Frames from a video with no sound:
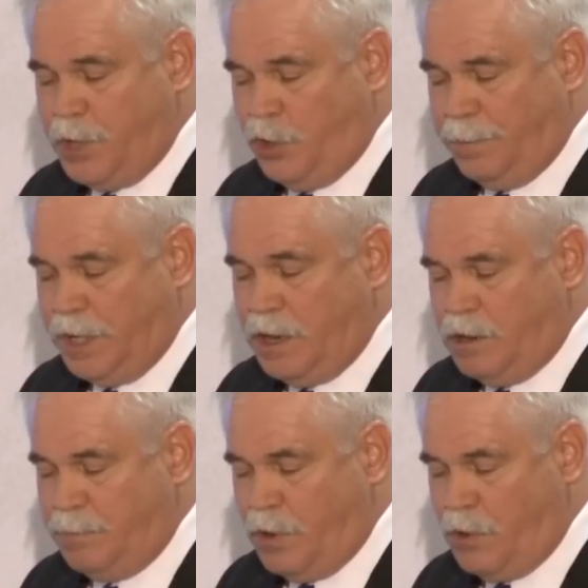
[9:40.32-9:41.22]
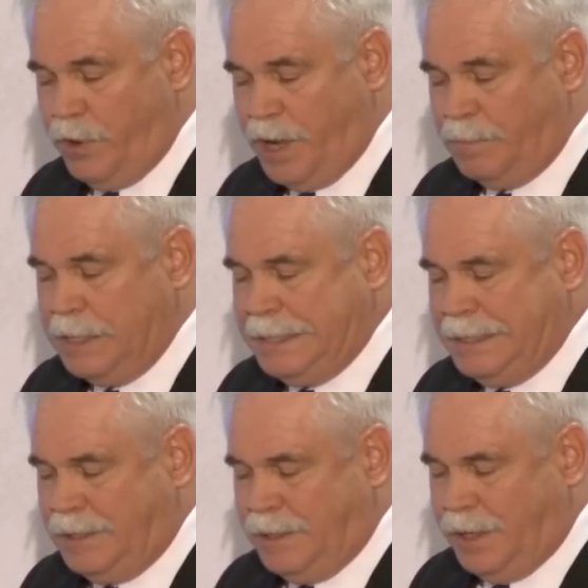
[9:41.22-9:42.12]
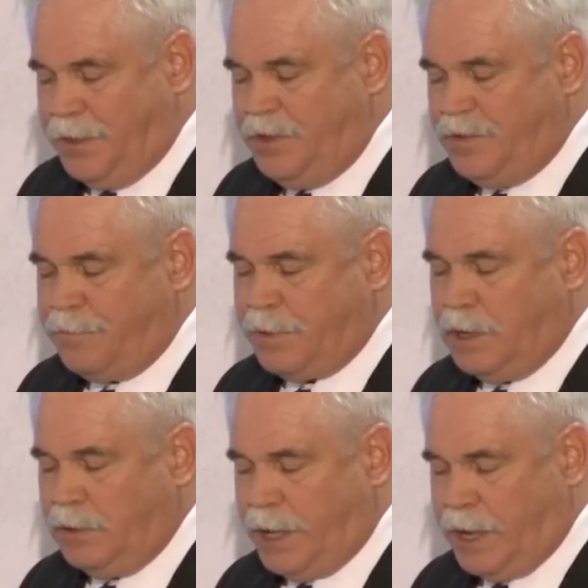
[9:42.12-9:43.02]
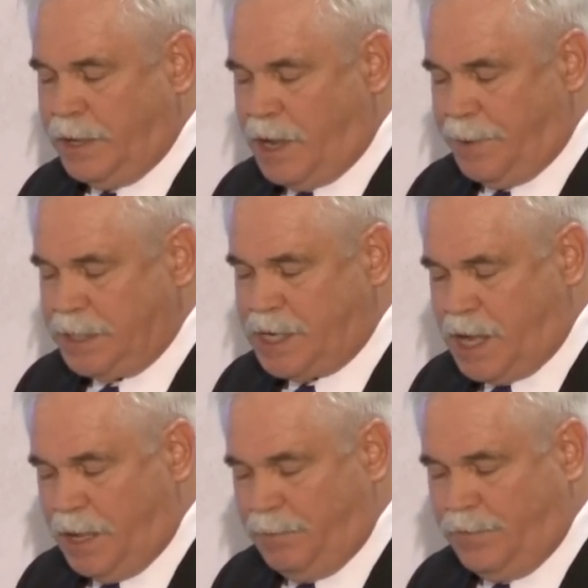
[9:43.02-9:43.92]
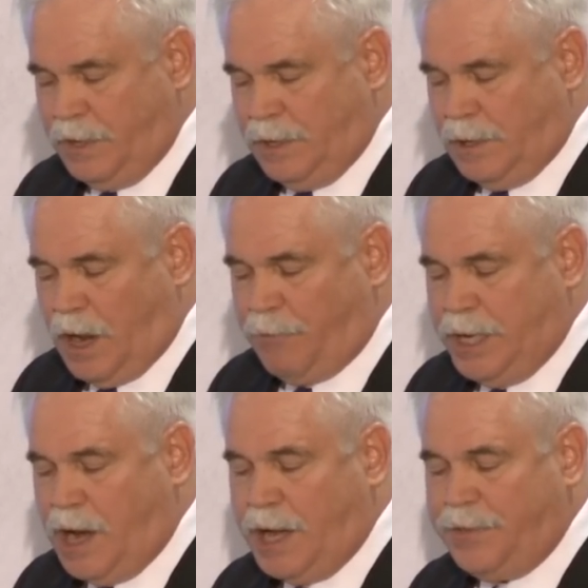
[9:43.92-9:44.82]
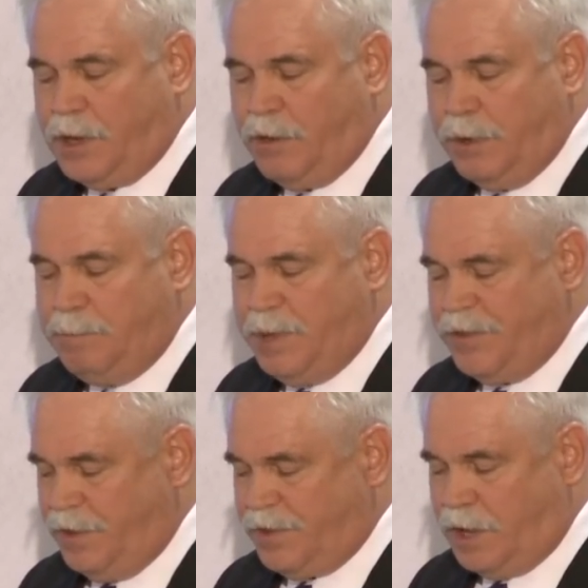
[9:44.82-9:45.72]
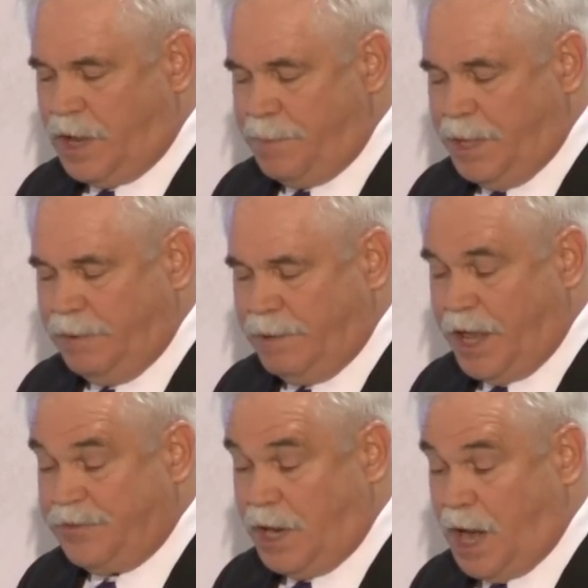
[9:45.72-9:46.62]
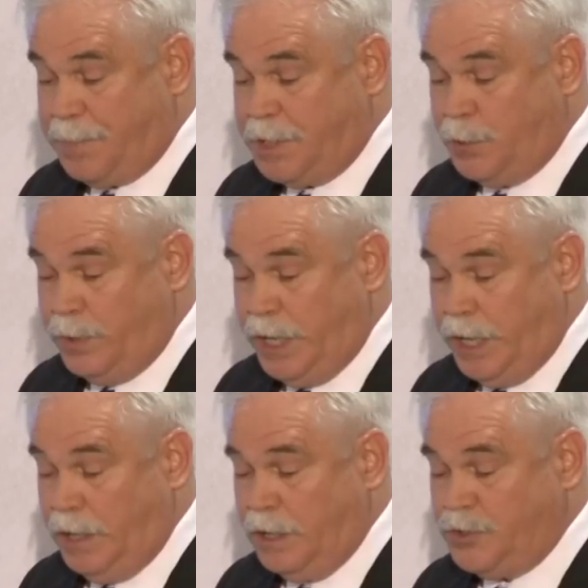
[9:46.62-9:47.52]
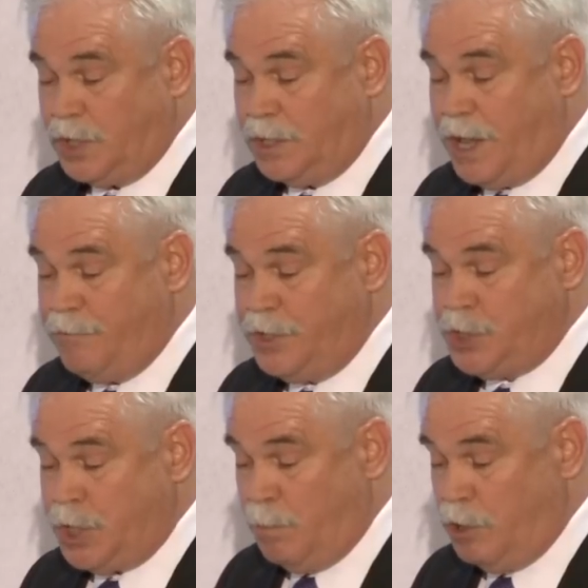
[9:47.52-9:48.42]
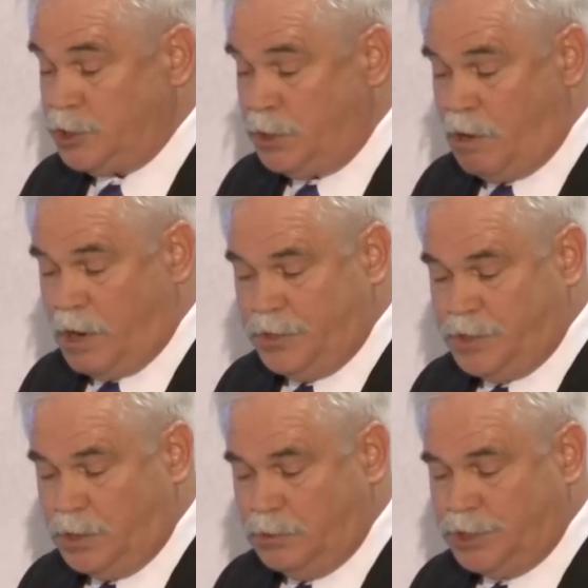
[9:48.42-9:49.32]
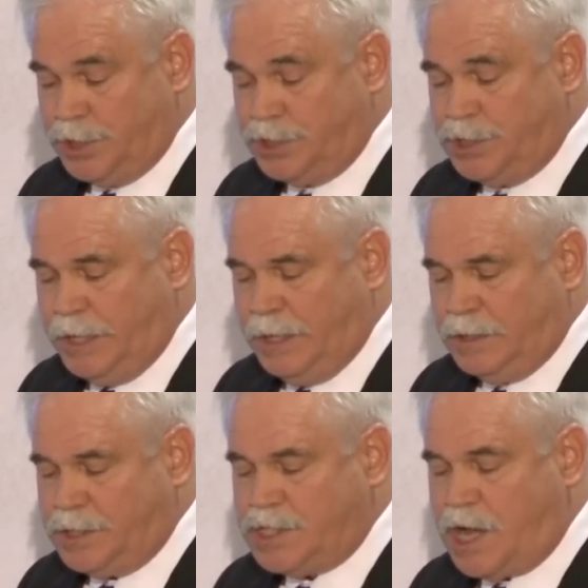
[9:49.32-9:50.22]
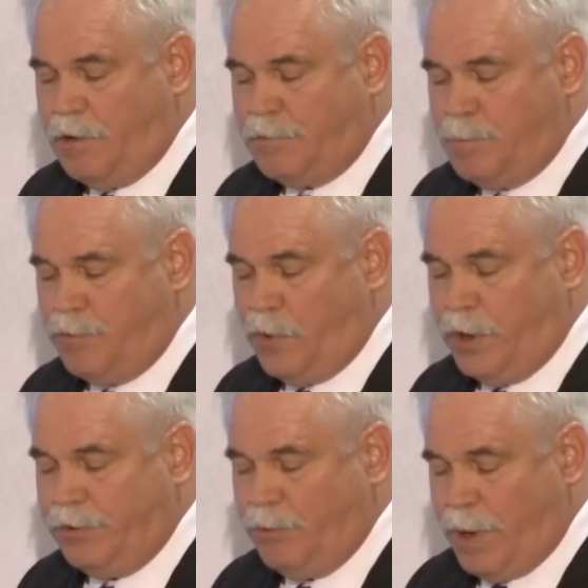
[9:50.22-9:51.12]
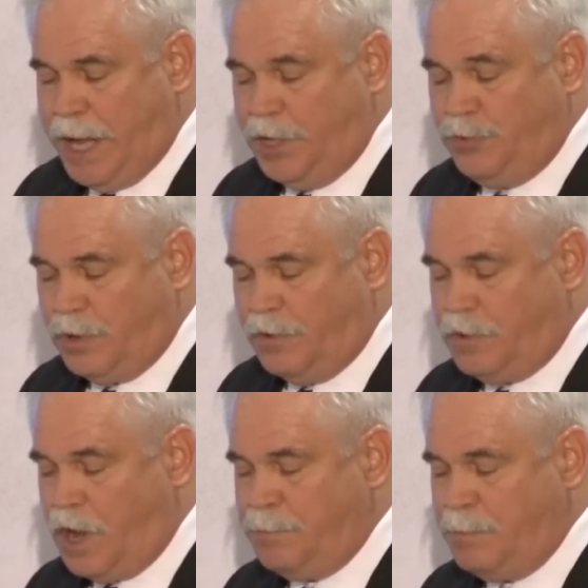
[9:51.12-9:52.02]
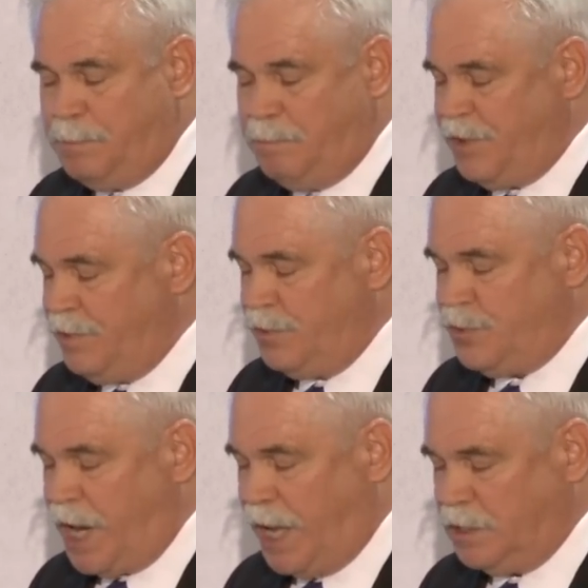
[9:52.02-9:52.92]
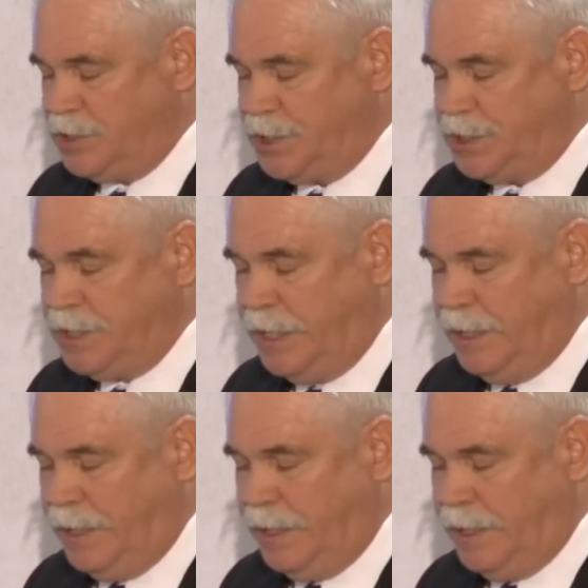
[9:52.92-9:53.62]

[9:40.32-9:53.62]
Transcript: procurement card program. In these difficult economic times, I regard the current business climate as an opportunity to leverage commercial card solutions to solve a broader range of government business challenges